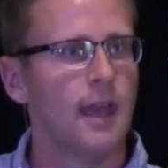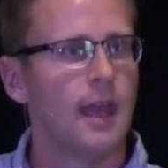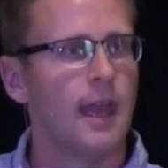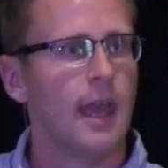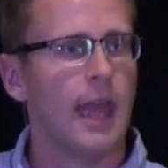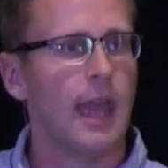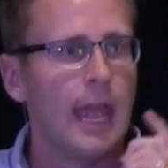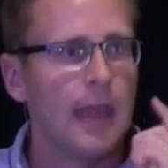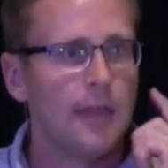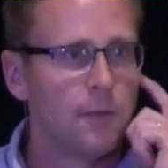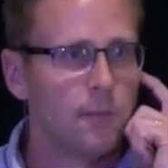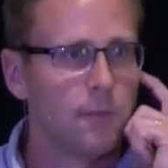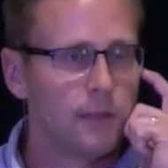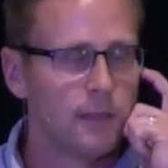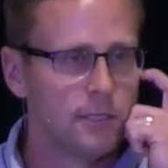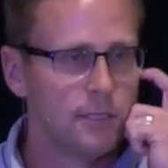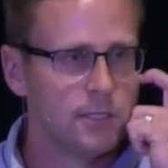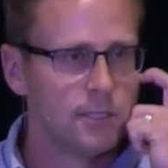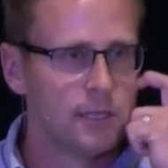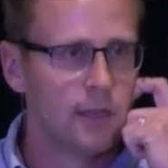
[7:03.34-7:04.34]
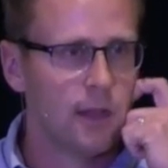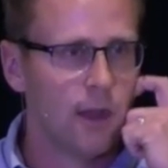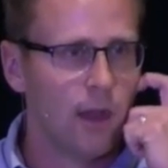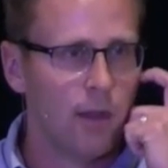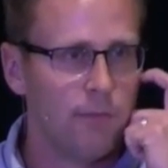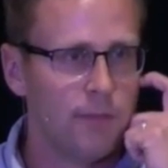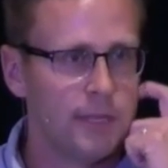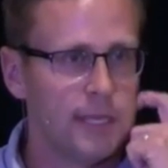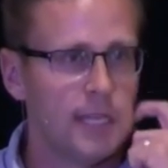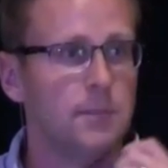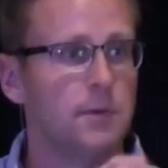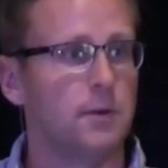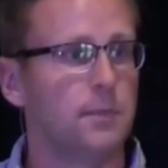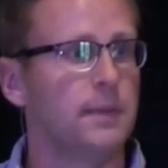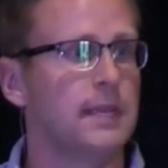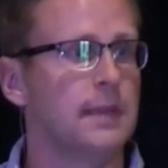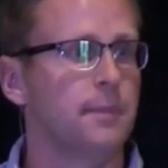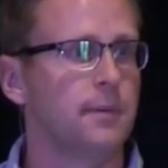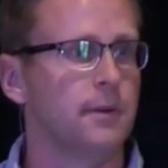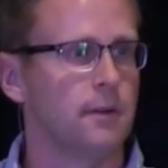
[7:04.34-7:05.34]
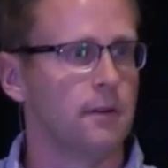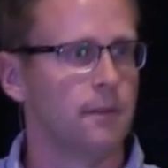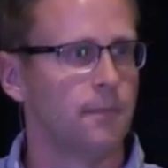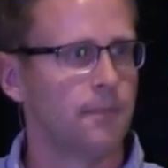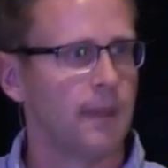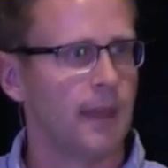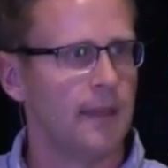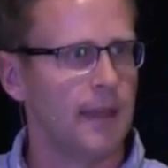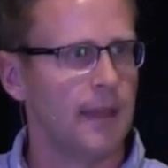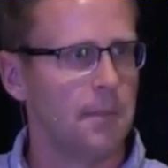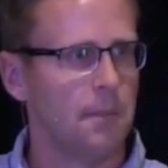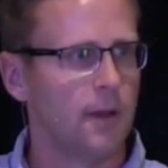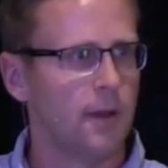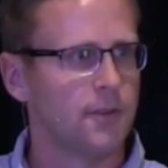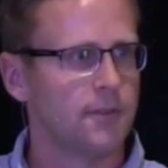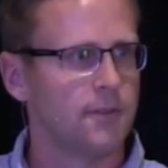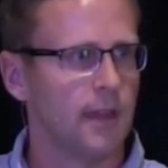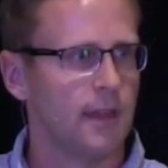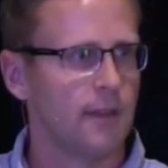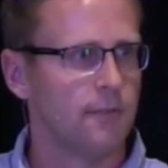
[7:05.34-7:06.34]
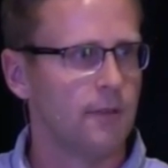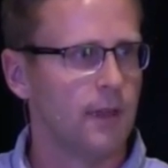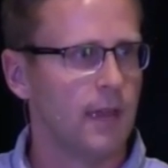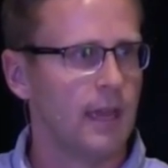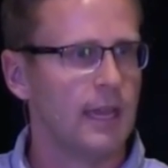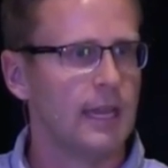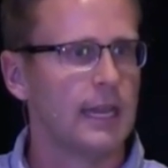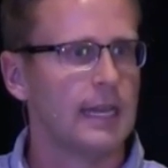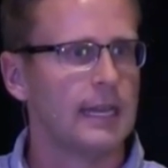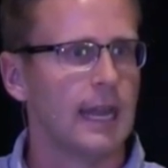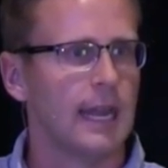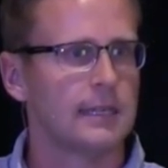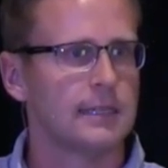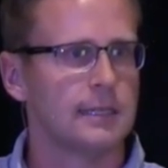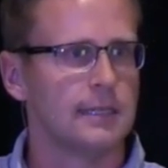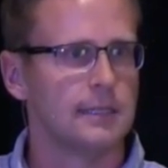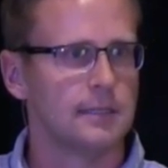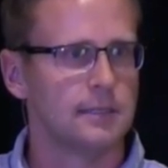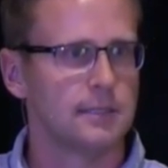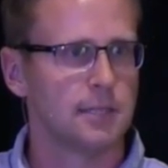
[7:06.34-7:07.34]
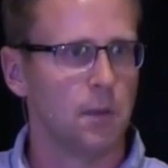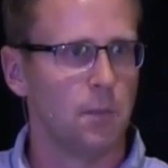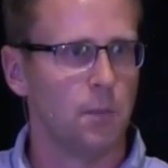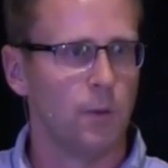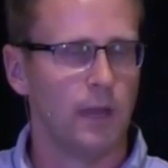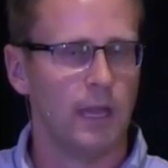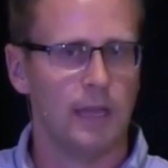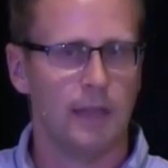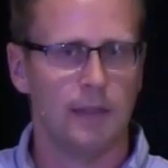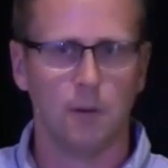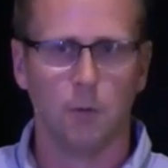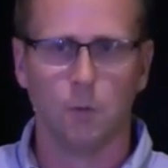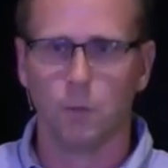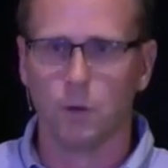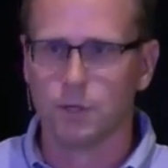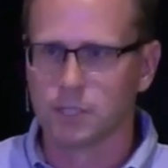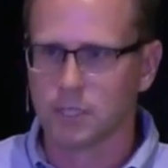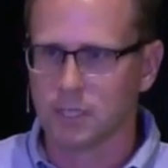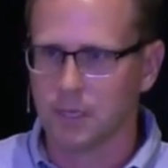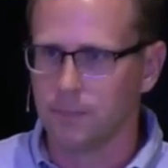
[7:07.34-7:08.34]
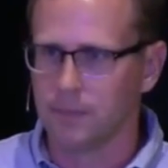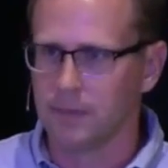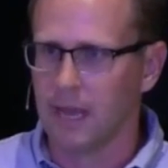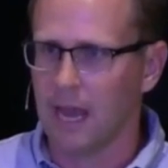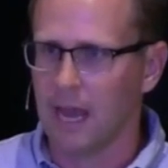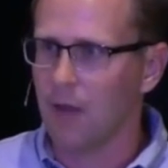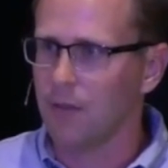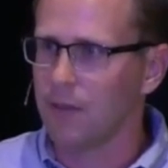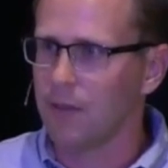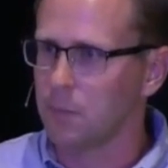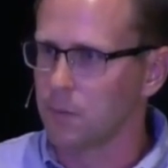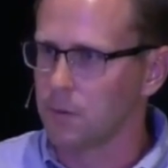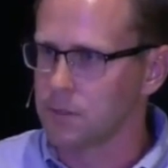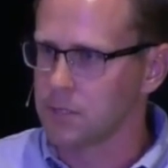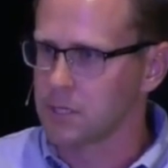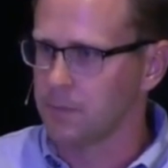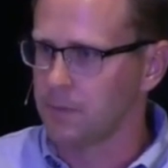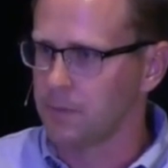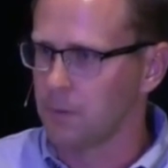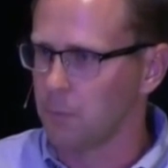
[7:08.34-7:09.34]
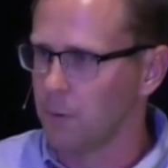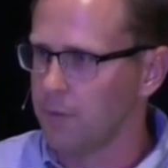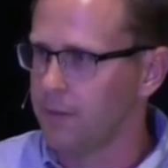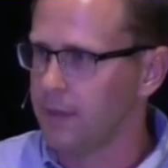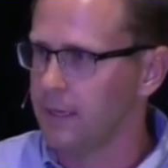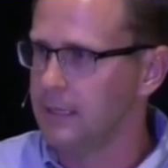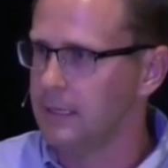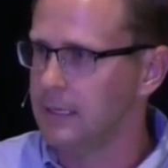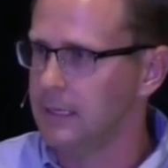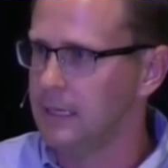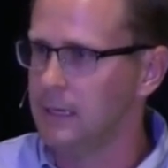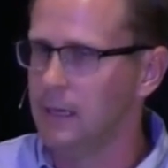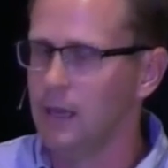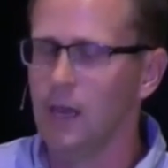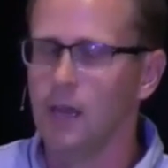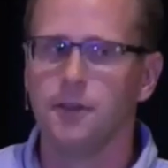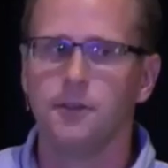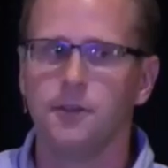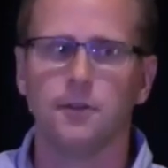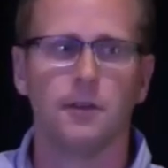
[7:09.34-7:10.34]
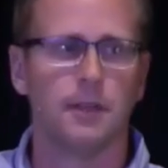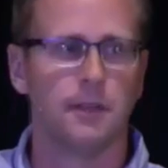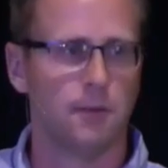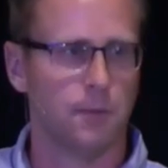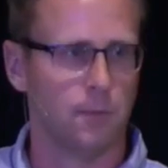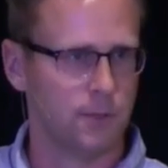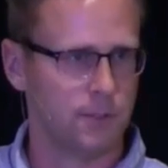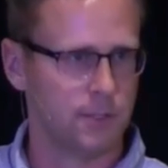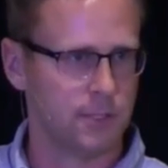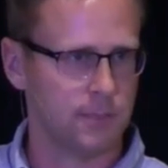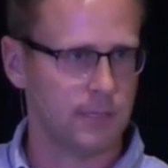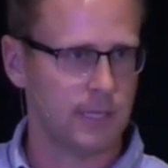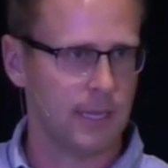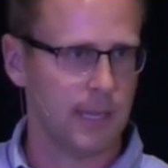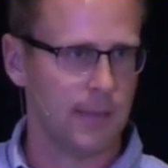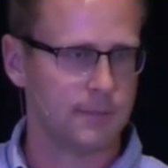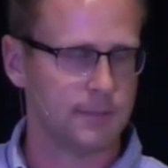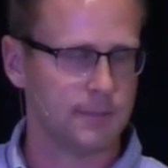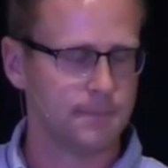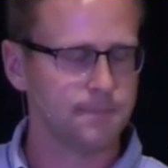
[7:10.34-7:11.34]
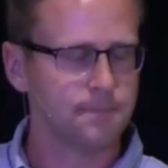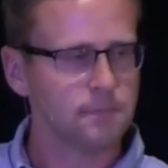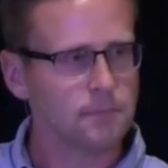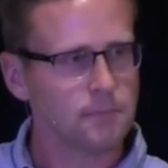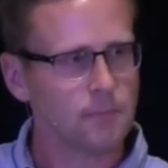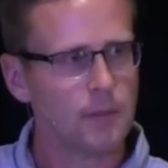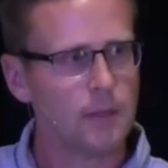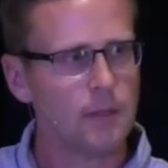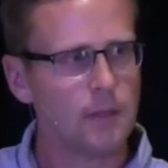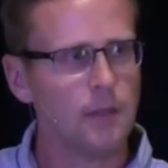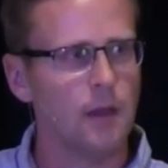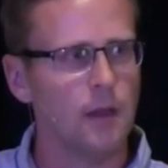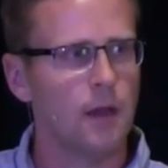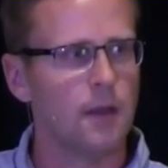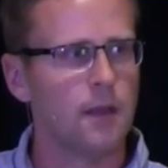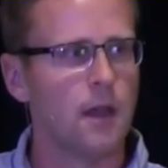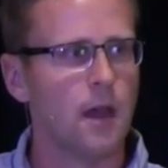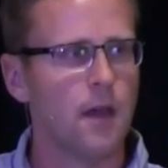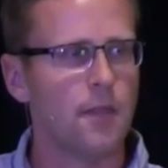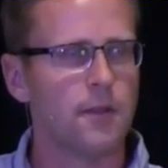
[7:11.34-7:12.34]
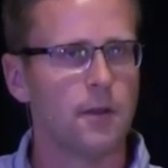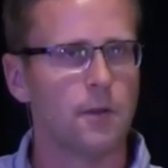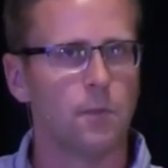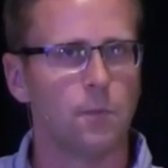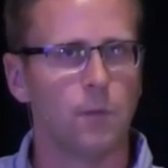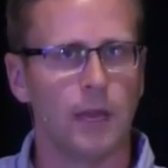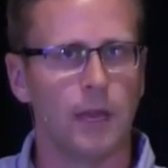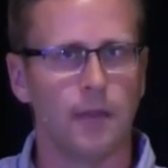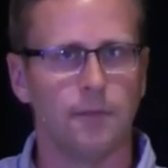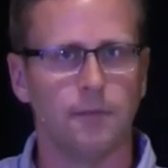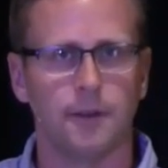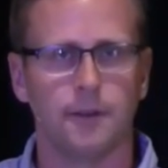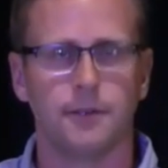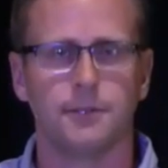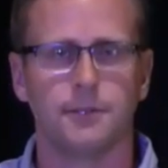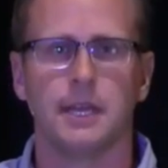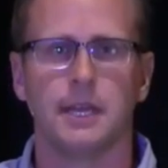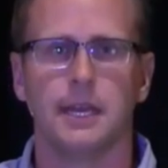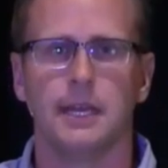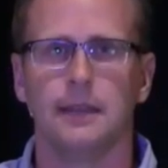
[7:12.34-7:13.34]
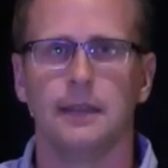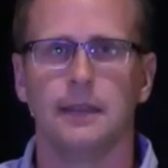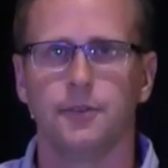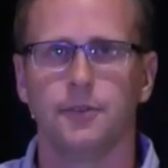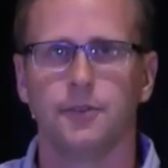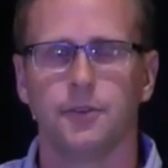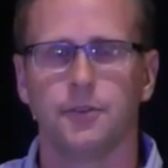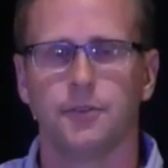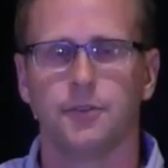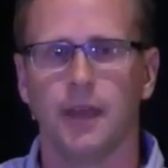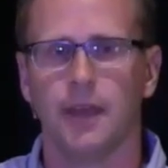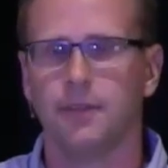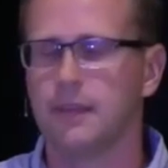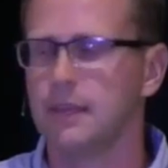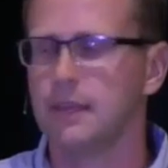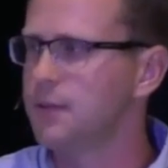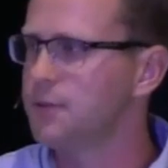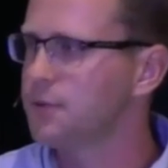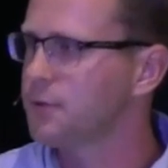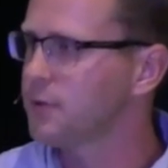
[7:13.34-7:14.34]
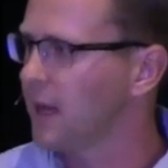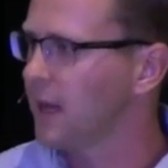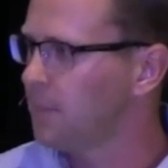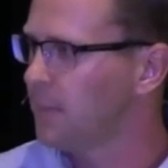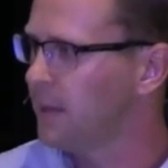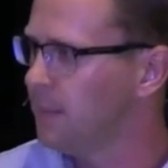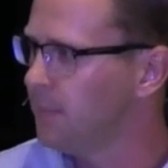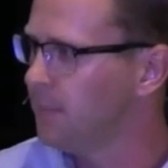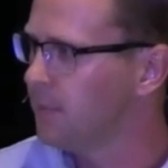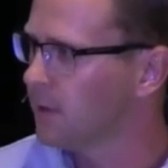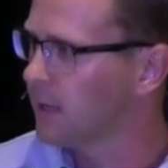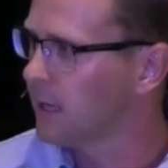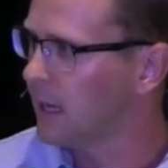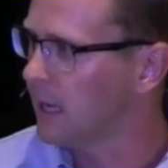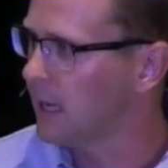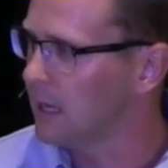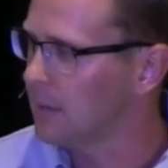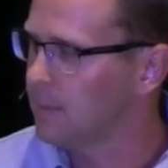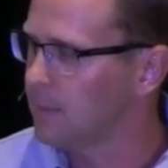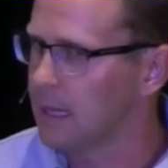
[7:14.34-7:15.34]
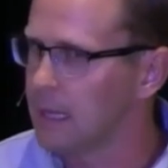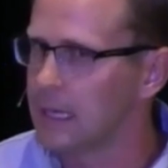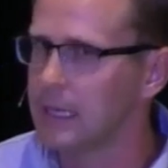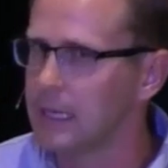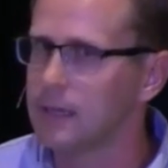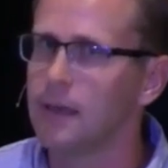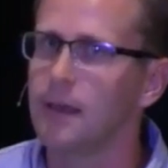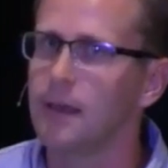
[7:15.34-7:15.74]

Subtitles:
and the religion of the Hebrew people. And they must have connected in some way in their worship and how they worshiped and what they did during their worship times. Another way of understanding this is that the Israelite people came in